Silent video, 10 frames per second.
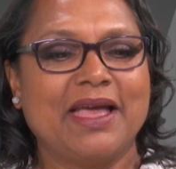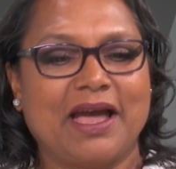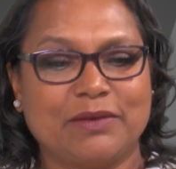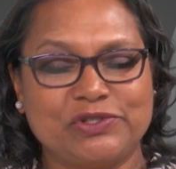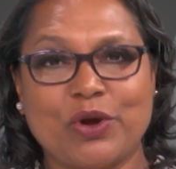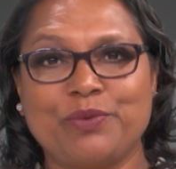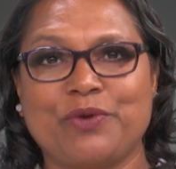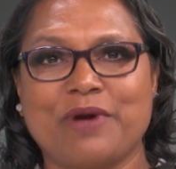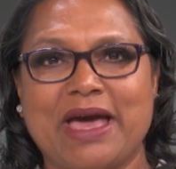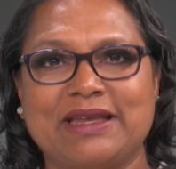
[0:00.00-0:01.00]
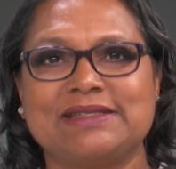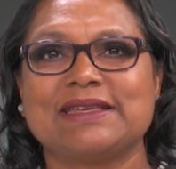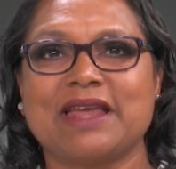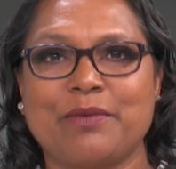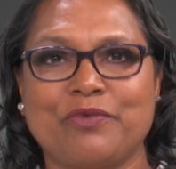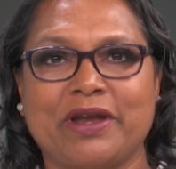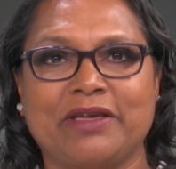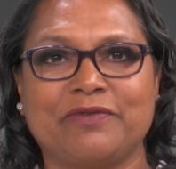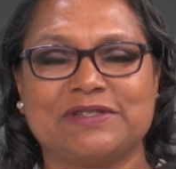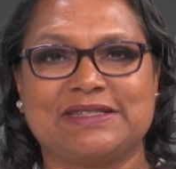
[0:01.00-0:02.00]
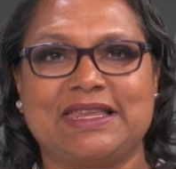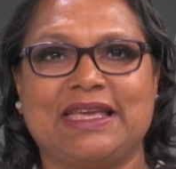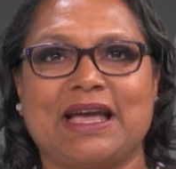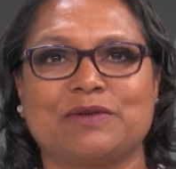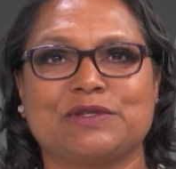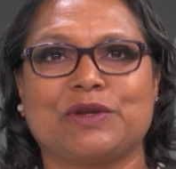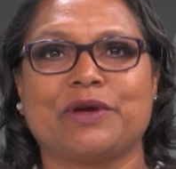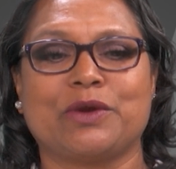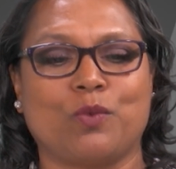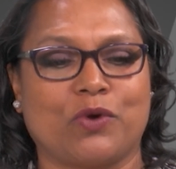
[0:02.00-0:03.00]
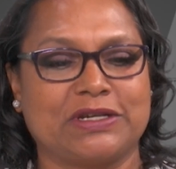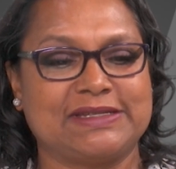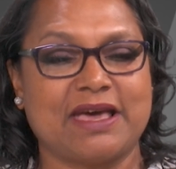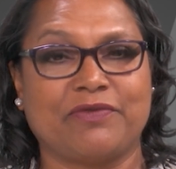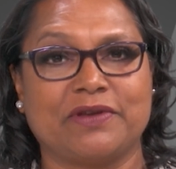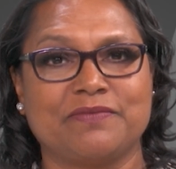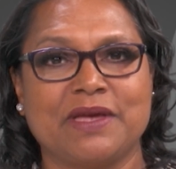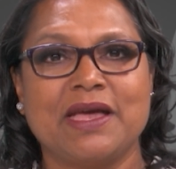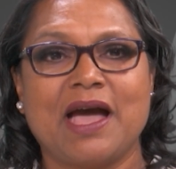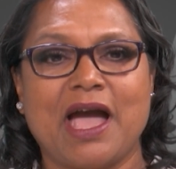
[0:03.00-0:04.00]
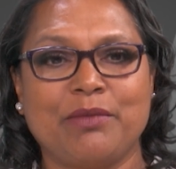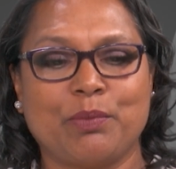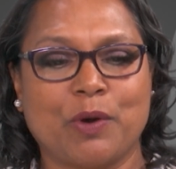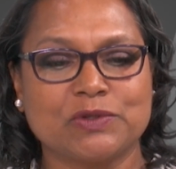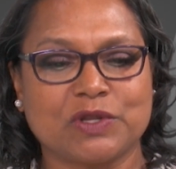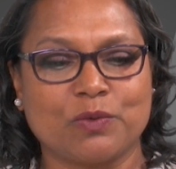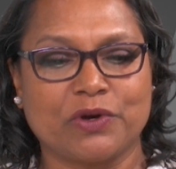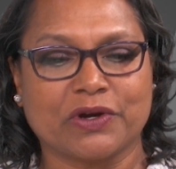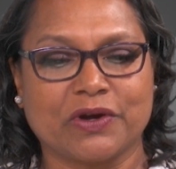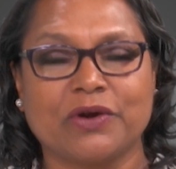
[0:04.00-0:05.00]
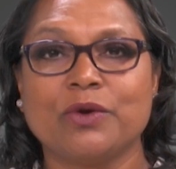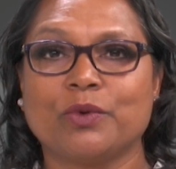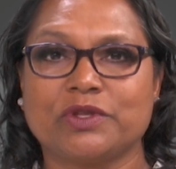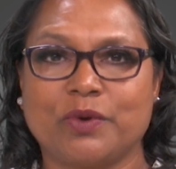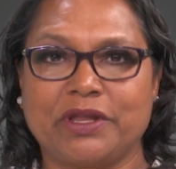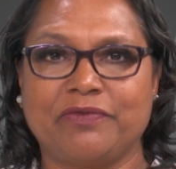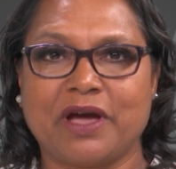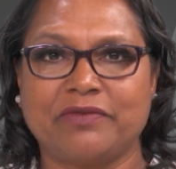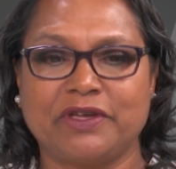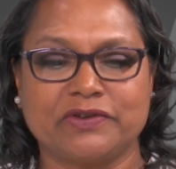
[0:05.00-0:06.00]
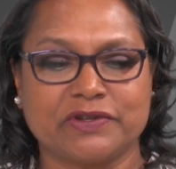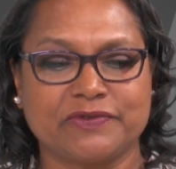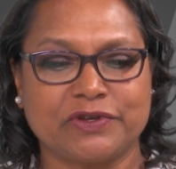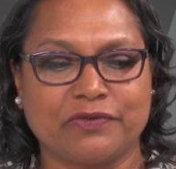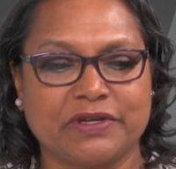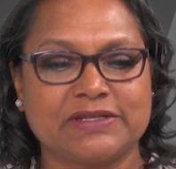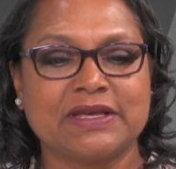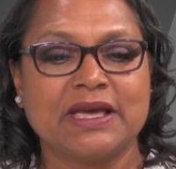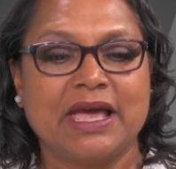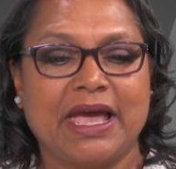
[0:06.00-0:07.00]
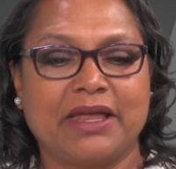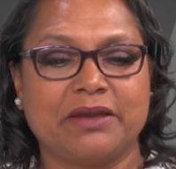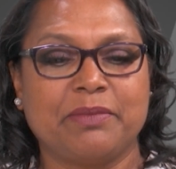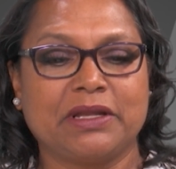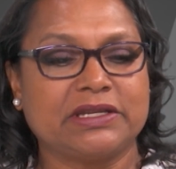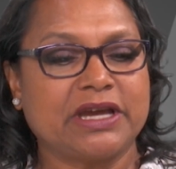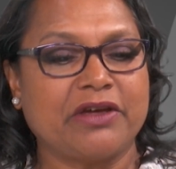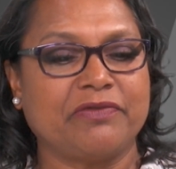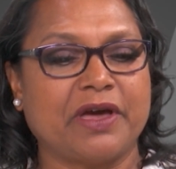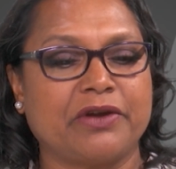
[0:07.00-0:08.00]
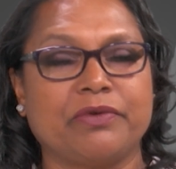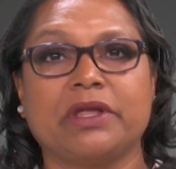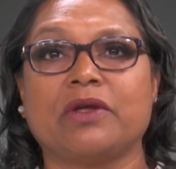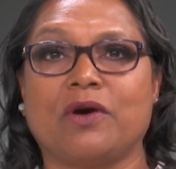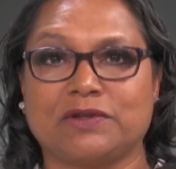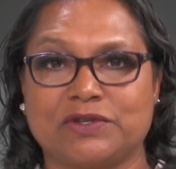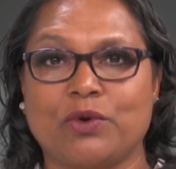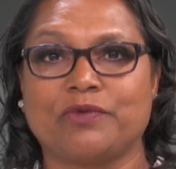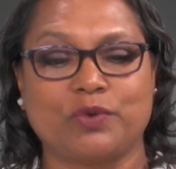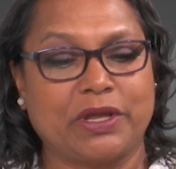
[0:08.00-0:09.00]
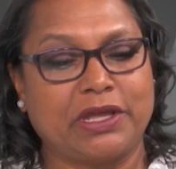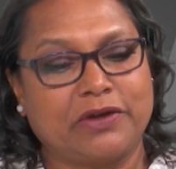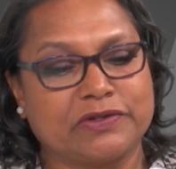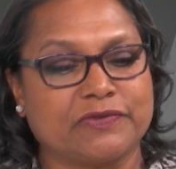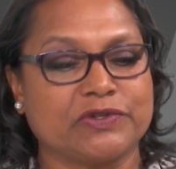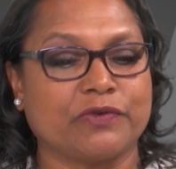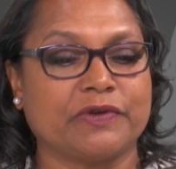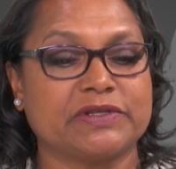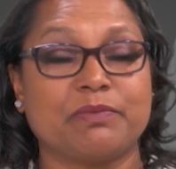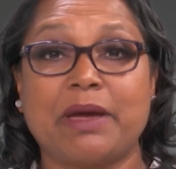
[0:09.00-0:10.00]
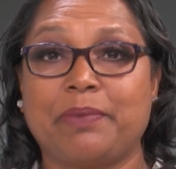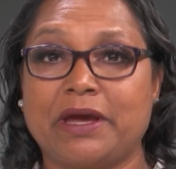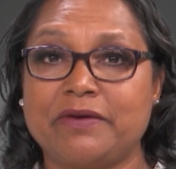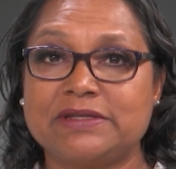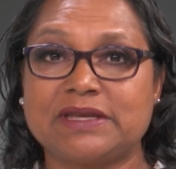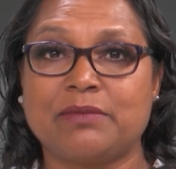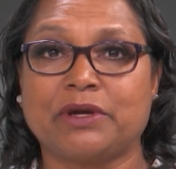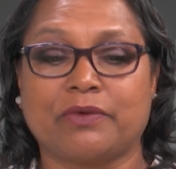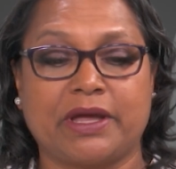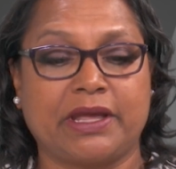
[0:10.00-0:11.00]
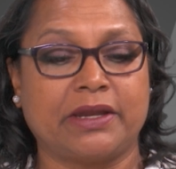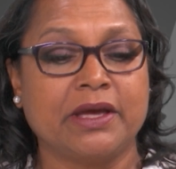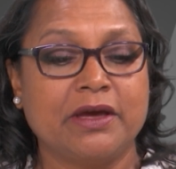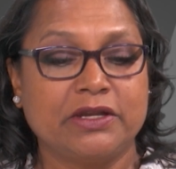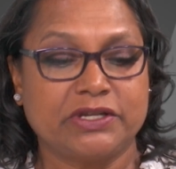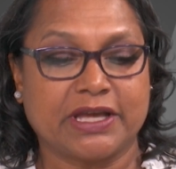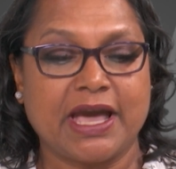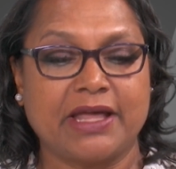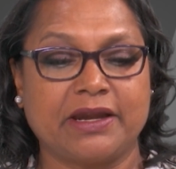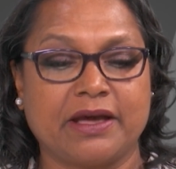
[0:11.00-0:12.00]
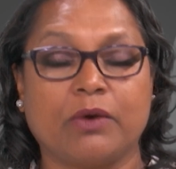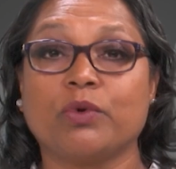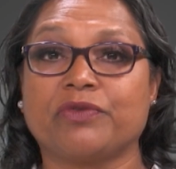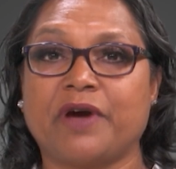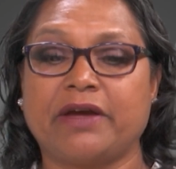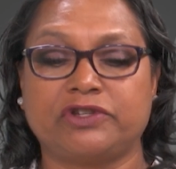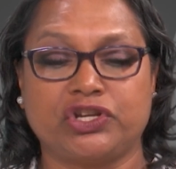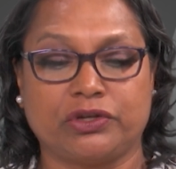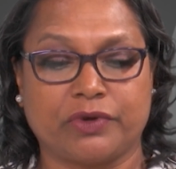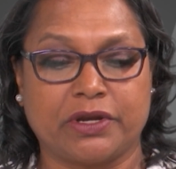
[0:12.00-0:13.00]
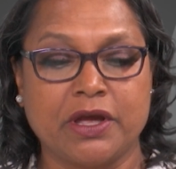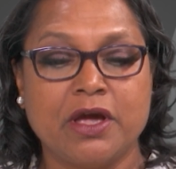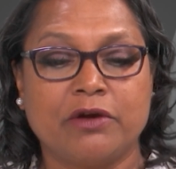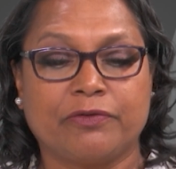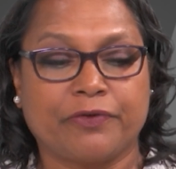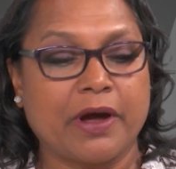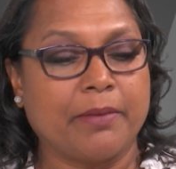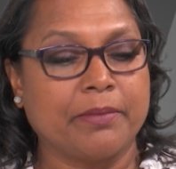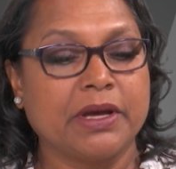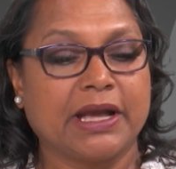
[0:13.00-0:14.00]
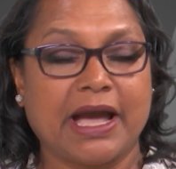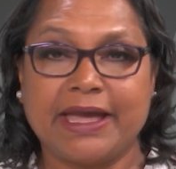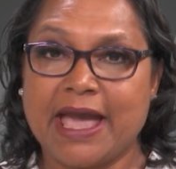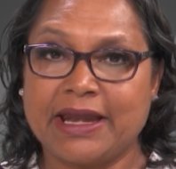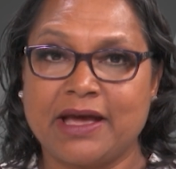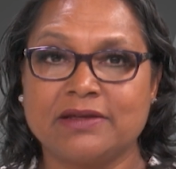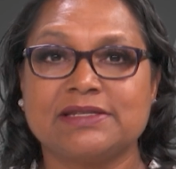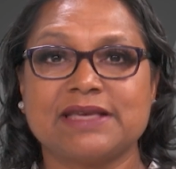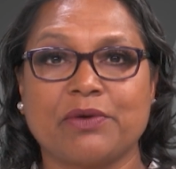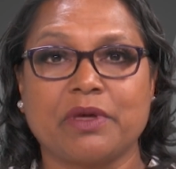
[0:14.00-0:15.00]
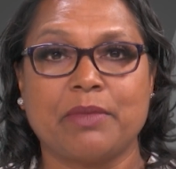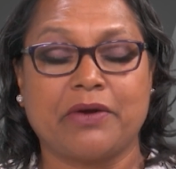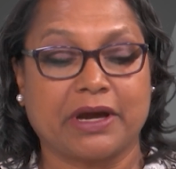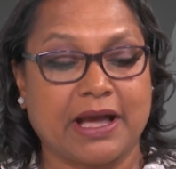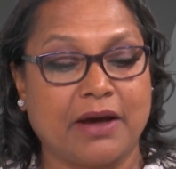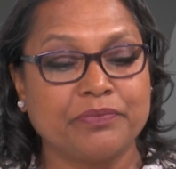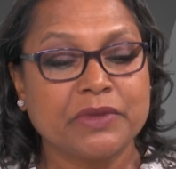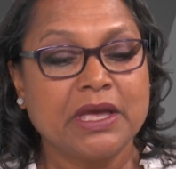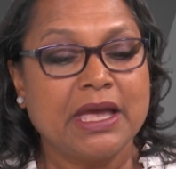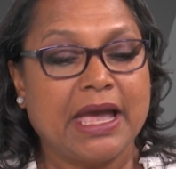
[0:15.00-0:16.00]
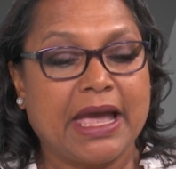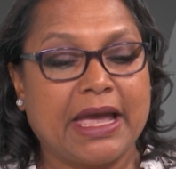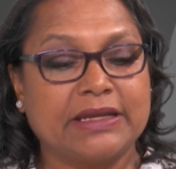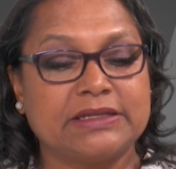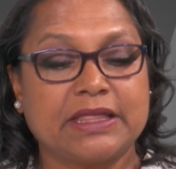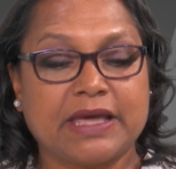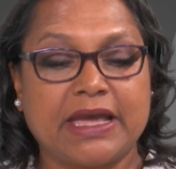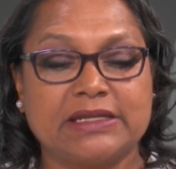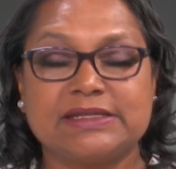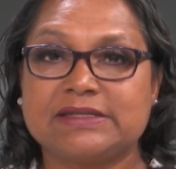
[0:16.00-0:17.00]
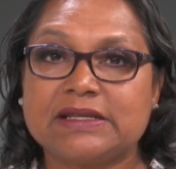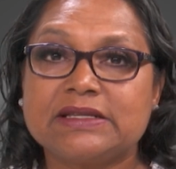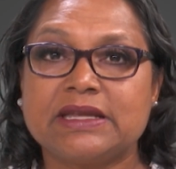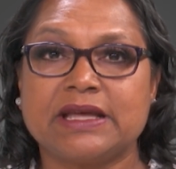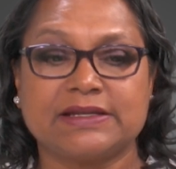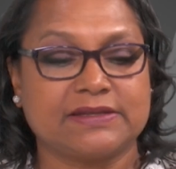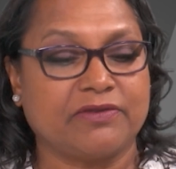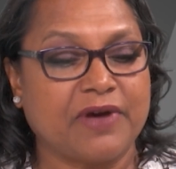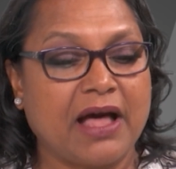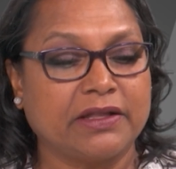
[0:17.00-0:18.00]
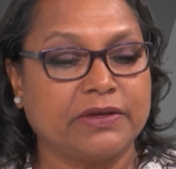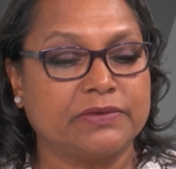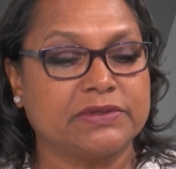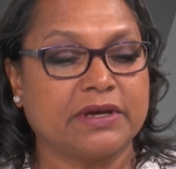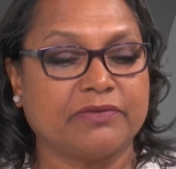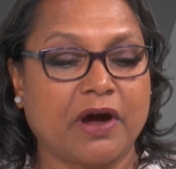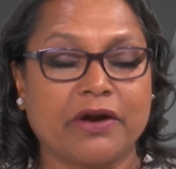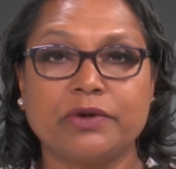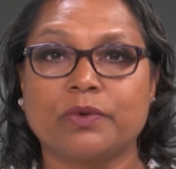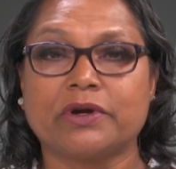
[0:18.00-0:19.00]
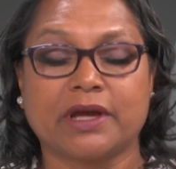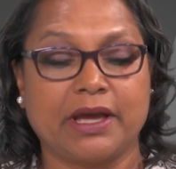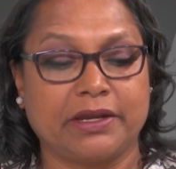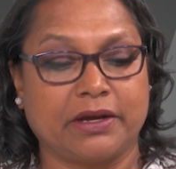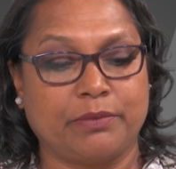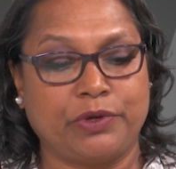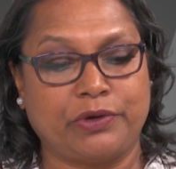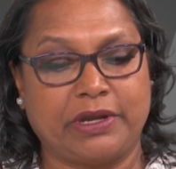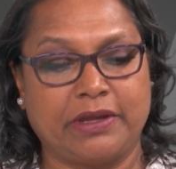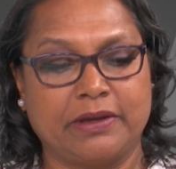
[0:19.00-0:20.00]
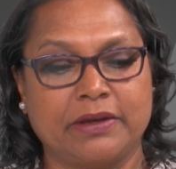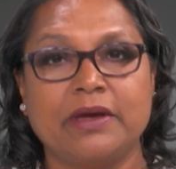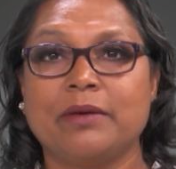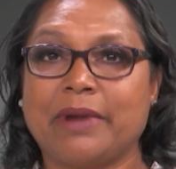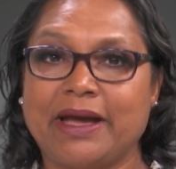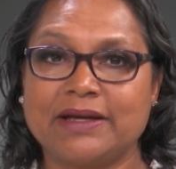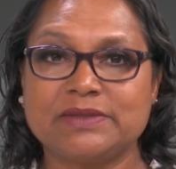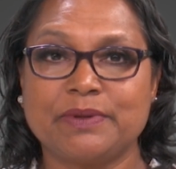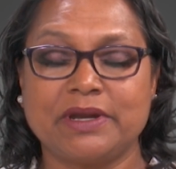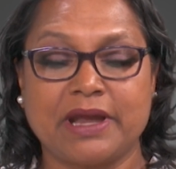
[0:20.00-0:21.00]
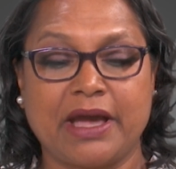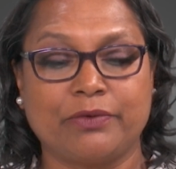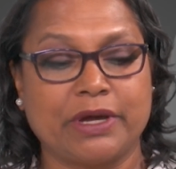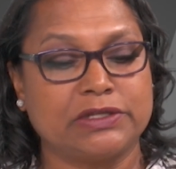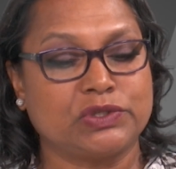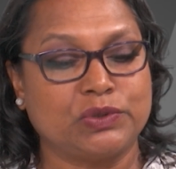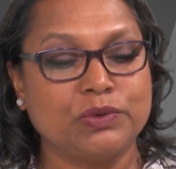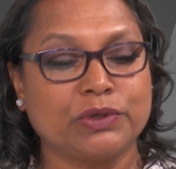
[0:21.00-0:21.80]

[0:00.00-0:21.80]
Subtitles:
I'm Shobna Radons, and I'm running for City Councillor in Ward 7. I'm a postal worker with 25 years of service and a military veteran also of 20 years of service. My parents immigrated to Canada with 5 children from Guyana, South America, and they instilled in us the values of hard work and community. My husband and I raised 2